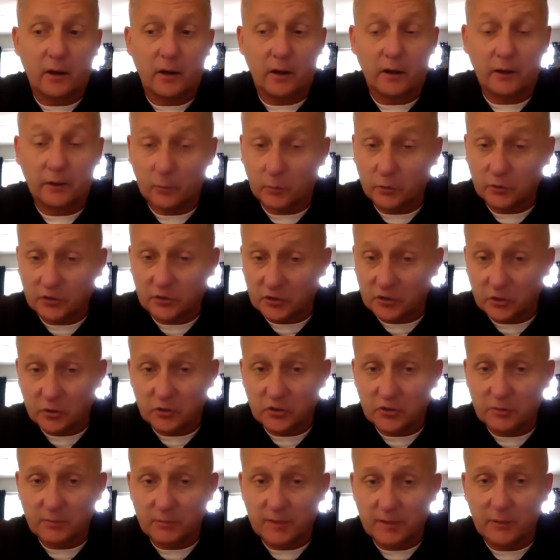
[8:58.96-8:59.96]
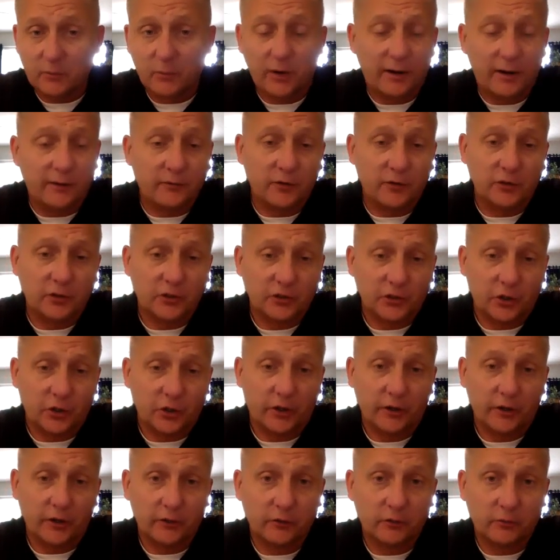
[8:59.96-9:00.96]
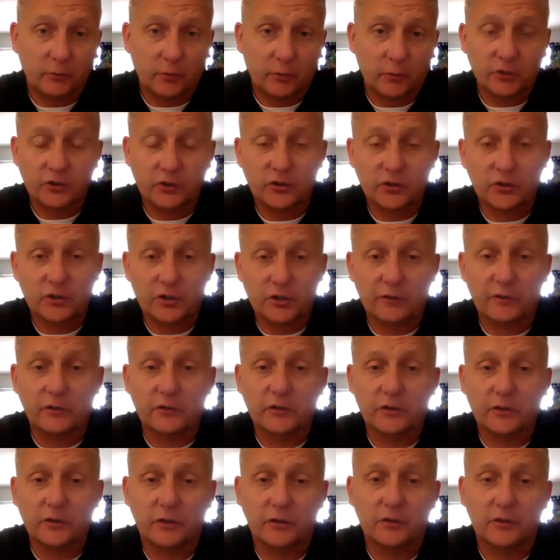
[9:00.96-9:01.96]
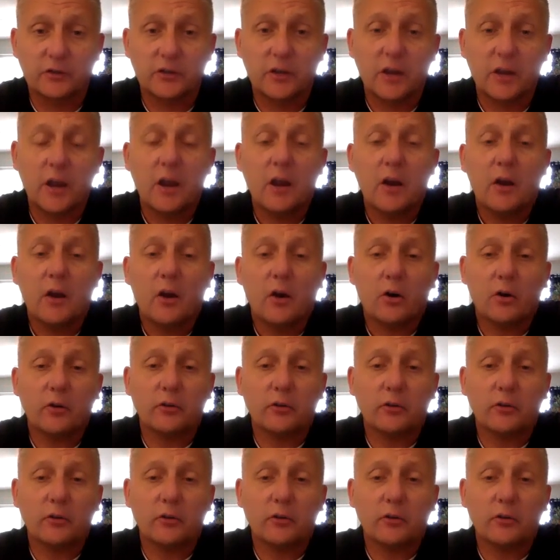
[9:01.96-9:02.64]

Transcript: It was new to me when I first started this. Well, merchant services are